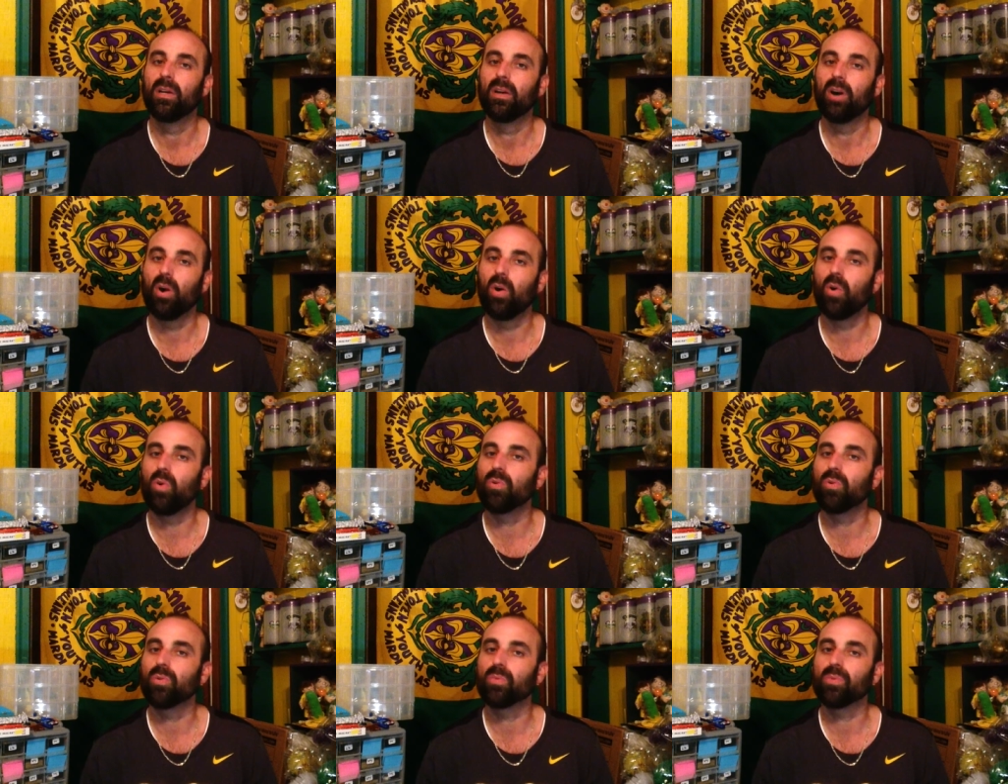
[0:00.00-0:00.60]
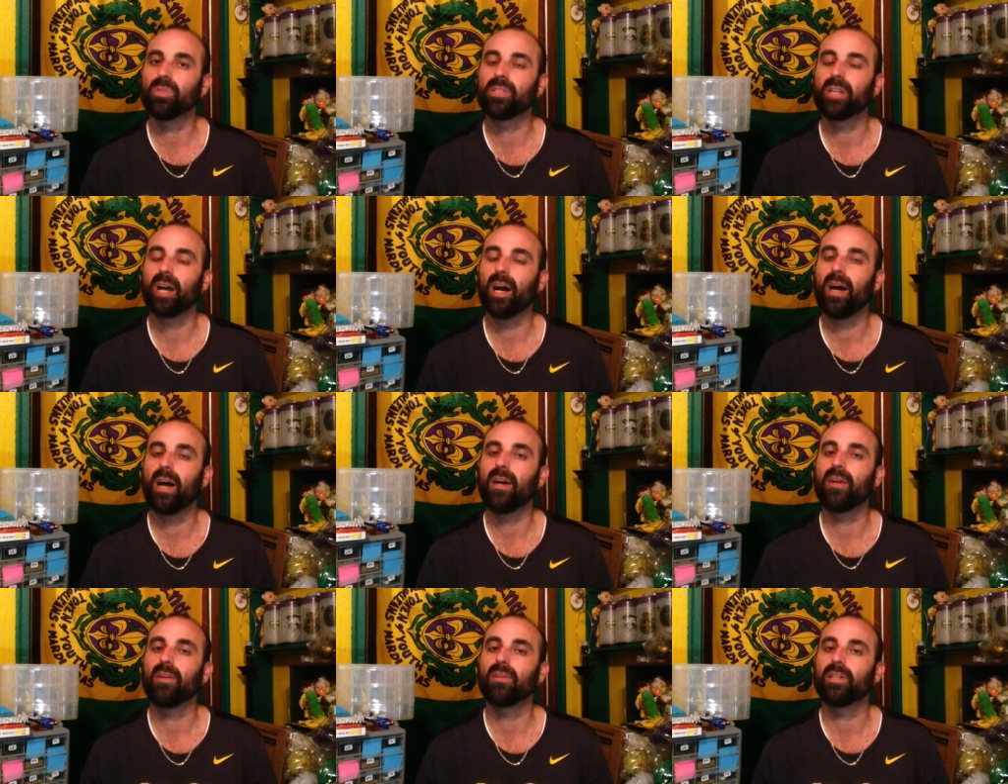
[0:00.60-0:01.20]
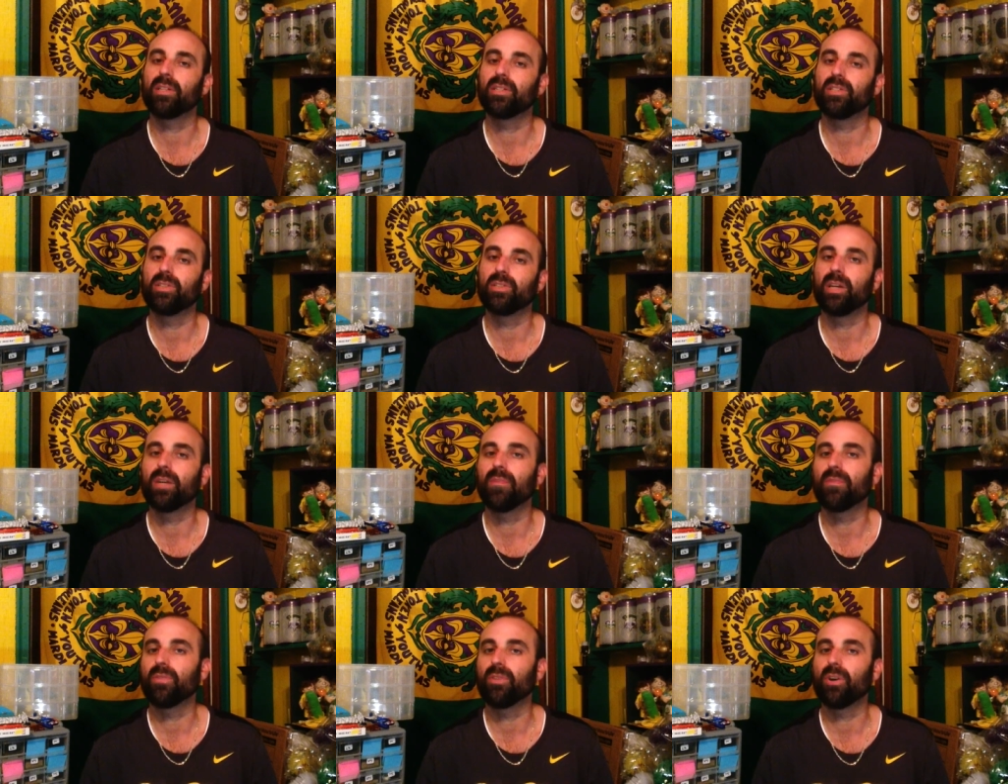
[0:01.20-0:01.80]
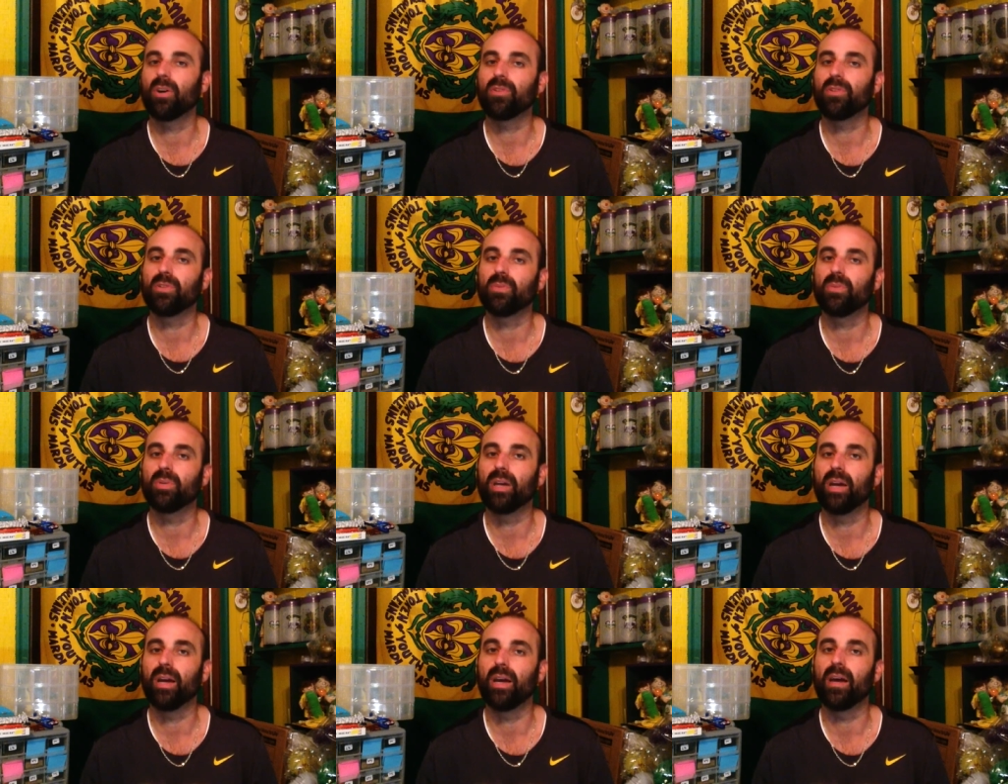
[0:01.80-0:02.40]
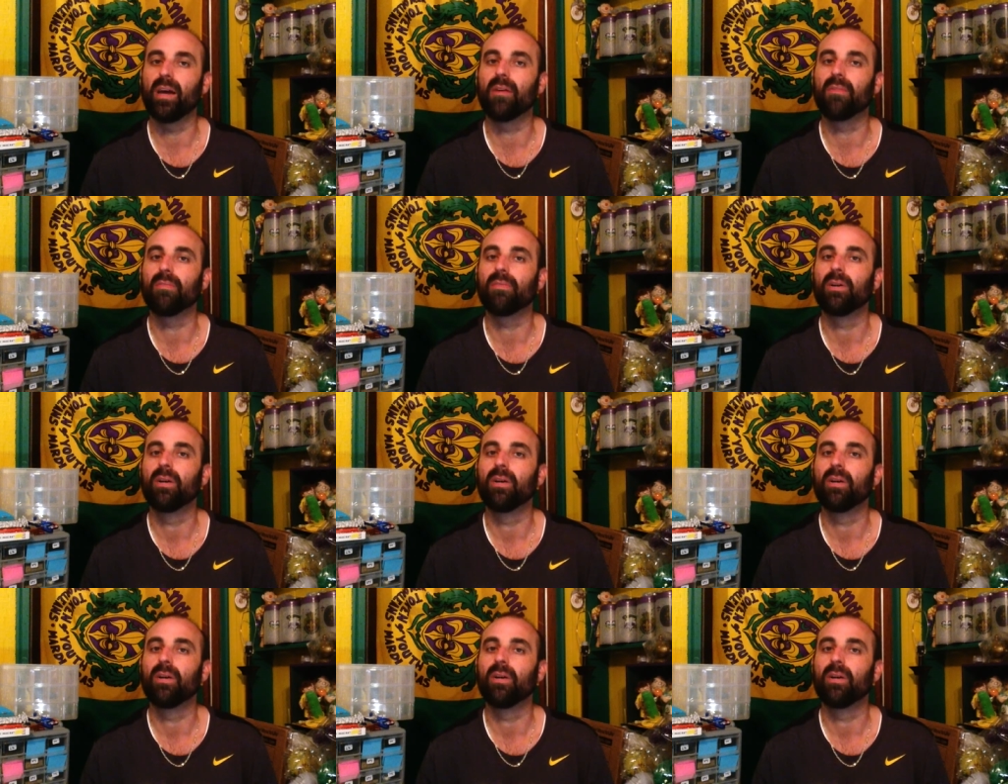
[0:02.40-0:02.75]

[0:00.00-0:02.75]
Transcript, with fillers: old or retired that you never thought you would have.